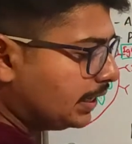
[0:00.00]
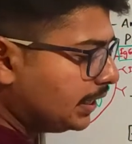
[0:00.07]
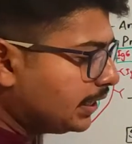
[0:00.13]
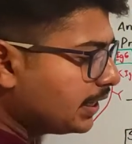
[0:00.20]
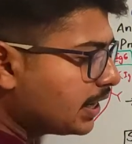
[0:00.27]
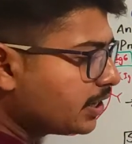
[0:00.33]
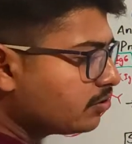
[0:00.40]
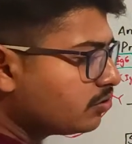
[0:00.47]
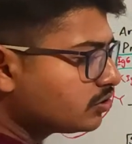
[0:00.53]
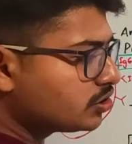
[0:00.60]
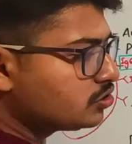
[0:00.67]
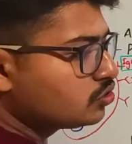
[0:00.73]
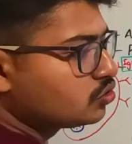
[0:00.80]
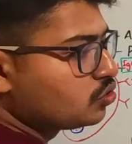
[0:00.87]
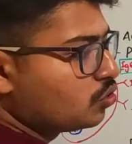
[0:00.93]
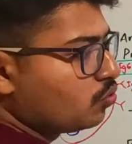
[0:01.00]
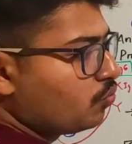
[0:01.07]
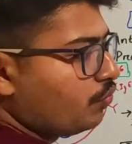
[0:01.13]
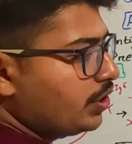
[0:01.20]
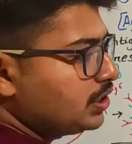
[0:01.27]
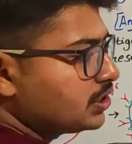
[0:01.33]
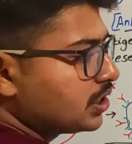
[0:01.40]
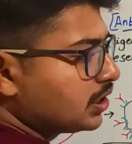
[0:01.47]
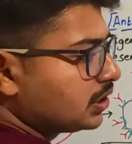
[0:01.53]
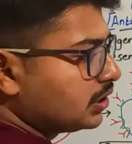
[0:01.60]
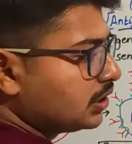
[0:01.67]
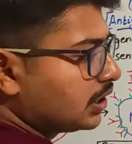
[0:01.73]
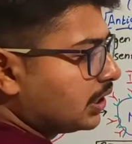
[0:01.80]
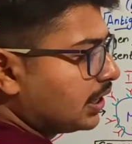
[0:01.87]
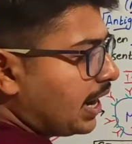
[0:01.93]
Degranulations through which
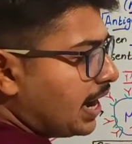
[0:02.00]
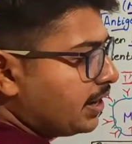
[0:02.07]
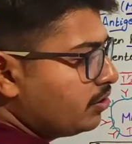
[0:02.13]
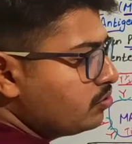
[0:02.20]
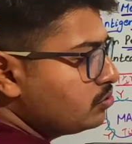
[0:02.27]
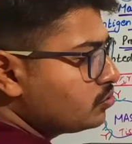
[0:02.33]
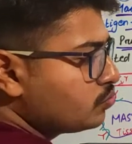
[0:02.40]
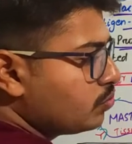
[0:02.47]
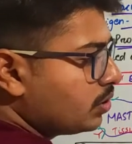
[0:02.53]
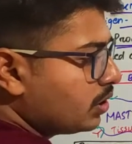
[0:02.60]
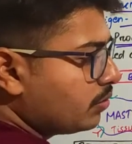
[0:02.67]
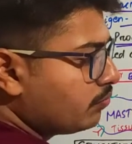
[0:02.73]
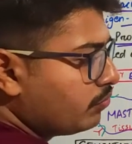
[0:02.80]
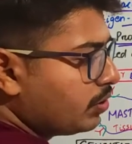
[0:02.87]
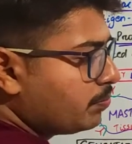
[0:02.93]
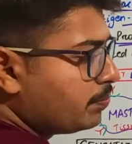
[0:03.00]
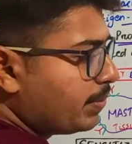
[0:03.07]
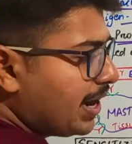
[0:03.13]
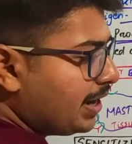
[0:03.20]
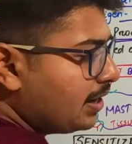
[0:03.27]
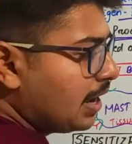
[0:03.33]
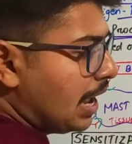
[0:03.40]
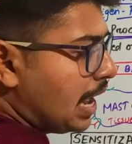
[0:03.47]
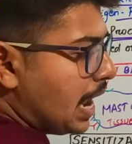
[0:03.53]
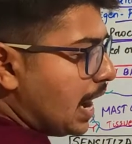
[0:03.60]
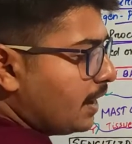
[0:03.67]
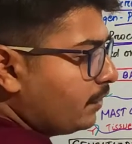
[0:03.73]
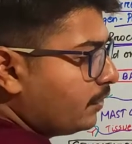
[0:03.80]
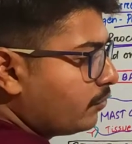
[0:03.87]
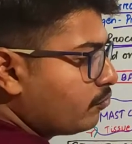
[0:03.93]
the granules will break
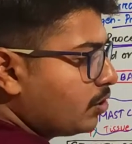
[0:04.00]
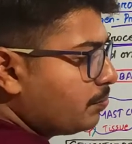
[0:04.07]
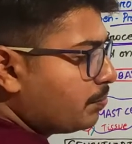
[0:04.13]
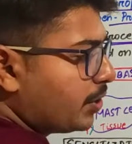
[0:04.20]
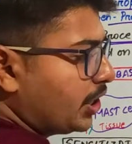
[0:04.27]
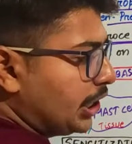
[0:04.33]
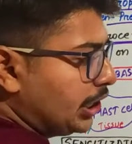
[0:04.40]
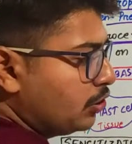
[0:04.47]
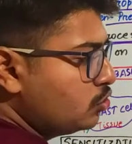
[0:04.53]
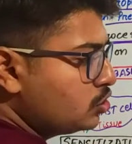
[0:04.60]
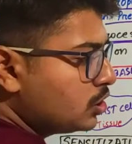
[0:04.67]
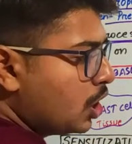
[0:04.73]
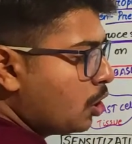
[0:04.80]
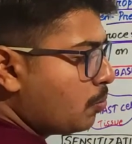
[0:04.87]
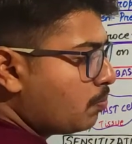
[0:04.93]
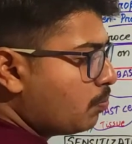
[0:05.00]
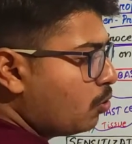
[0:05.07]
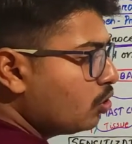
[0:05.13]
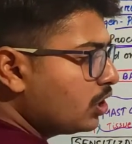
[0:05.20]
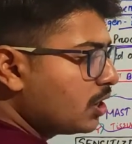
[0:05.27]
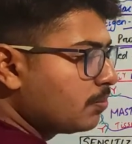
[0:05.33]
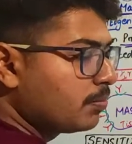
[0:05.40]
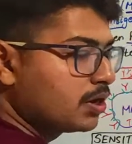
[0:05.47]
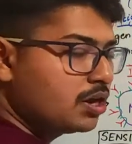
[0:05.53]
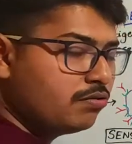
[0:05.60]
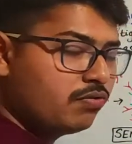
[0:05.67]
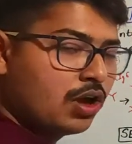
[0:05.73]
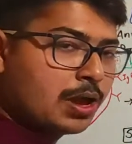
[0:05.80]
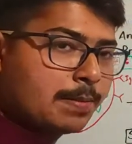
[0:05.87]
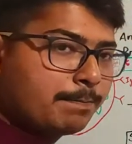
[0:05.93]
and it will produce more number
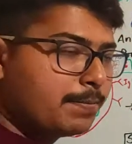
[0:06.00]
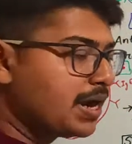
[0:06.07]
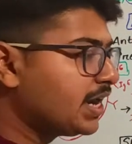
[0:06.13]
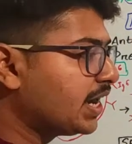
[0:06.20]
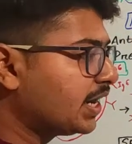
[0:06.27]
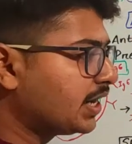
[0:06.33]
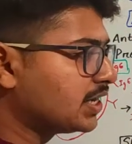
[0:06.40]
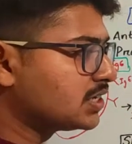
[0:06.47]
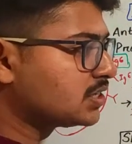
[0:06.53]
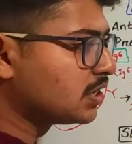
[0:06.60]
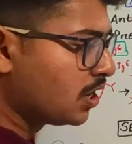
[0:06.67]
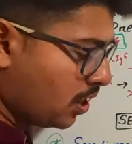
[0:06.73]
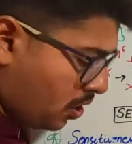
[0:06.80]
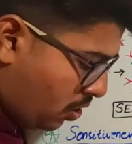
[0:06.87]
of mediators.